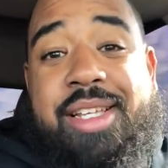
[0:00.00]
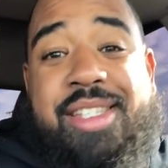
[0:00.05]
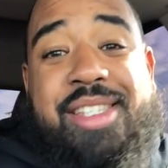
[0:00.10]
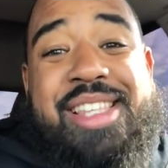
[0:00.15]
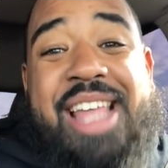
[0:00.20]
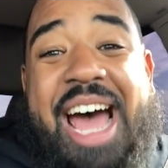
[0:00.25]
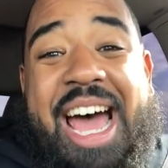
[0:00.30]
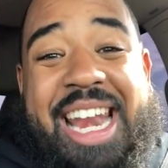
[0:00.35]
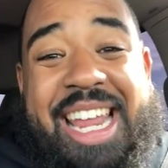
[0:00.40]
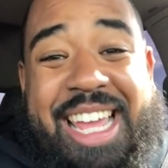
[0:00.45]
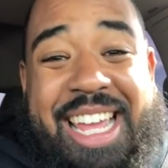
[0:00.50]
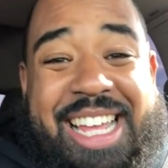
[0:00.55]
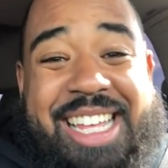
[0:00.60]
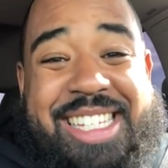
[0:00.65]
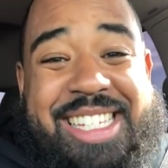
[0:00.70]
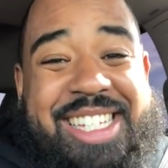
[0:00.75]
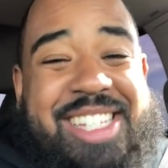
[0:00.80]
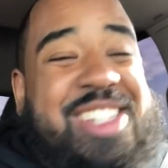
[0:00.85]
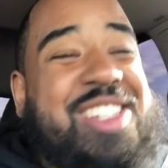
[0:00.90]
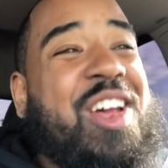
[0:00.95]
It's not an
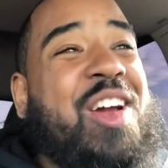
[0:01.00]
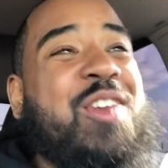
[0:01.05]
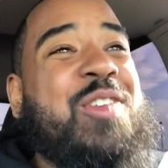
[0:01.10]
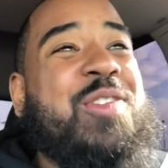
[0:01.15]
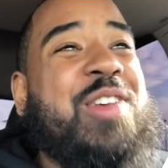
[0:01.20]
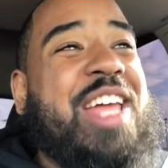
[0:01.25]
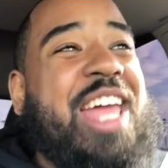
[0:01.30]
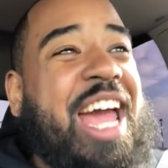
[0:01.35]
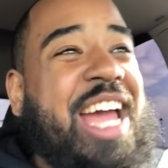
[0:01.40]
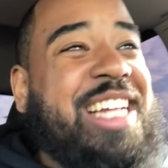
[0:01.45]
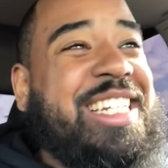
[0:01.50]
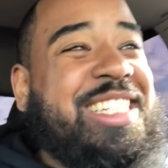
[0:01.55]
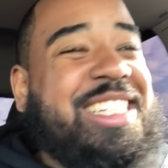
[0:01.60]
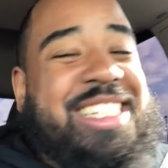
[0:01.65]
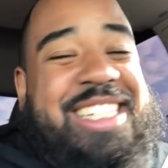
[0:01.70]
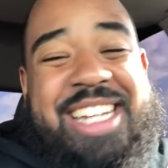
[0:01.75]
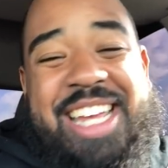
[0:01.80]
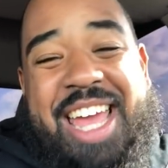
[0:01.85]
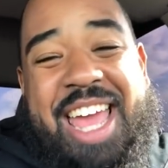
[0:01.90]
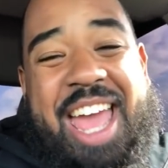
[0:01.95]
easy
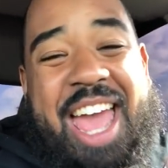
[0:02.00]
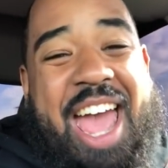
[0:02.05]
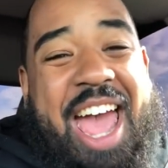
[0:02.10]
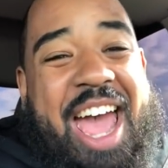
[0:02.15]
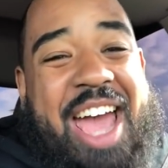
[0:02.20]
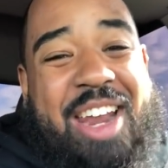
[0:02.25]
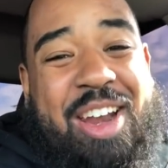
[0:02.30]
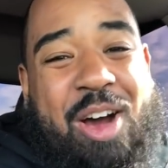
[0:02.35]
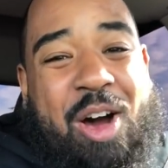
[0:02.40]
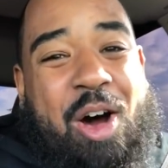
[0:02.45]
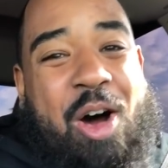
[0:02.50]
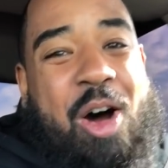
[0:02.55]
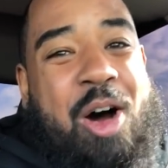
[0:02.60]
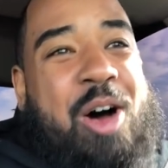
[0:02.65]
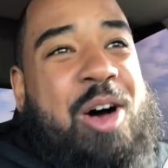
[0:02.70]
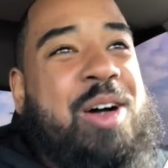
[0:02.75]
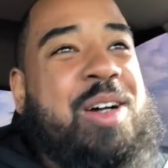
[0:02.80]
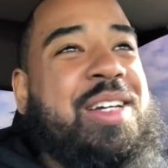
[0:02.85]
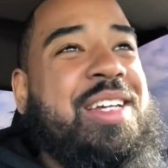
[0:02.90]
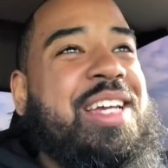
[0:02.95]
certification at
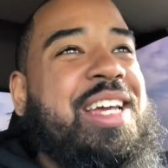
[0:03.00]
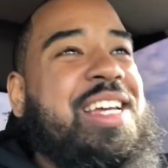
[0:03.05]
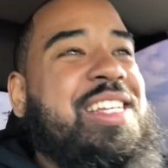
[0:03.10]
all.